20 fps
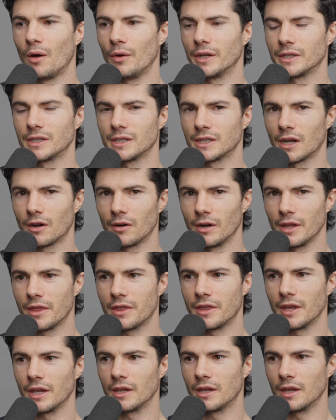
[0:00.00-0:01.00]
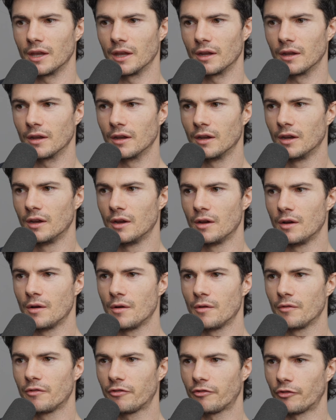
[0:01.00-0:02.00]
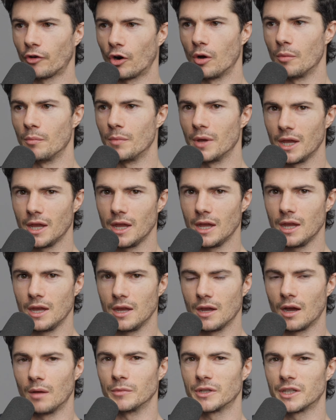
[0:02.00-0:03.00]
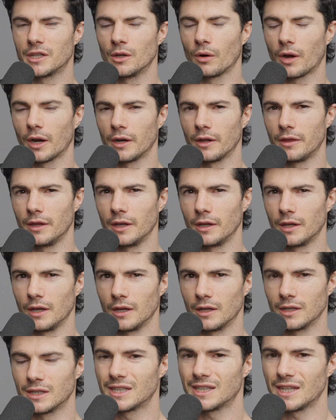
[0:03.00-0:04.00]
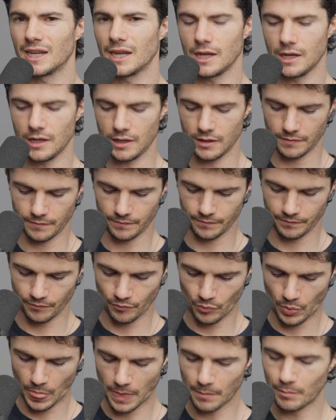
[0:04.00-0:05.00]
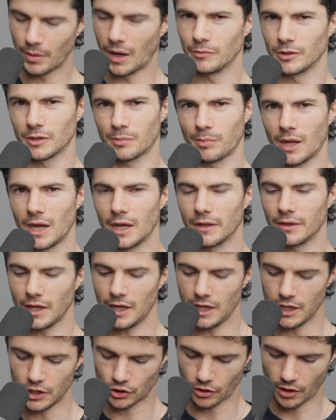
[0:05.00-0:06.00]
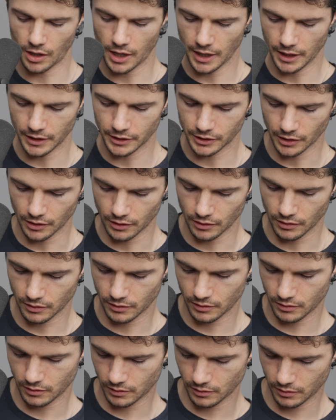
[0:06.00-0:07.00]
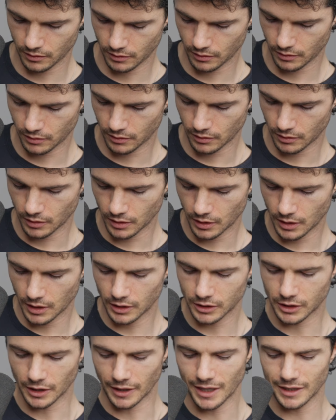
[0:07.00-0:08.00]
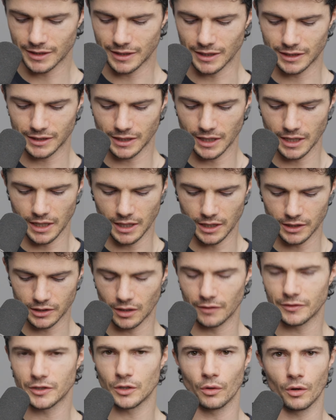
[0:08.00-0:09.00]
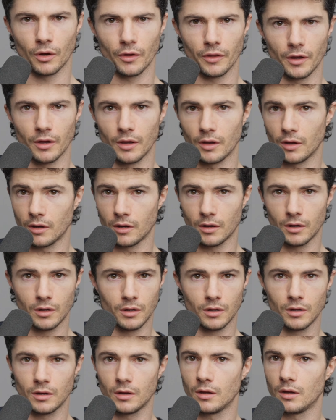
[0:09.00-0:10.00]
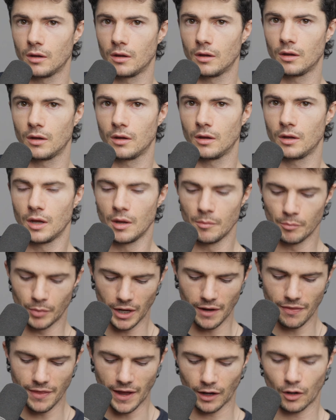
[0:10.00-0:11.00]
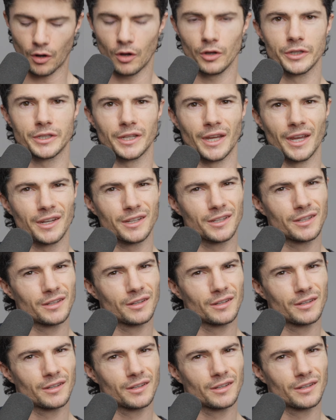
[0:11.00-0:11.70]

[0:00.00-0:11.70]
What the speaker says: necessarily thinking from E. I'm still kind of thinking C, but I'm just playing the E triad. So there's the C, so I've still got the, but in that context,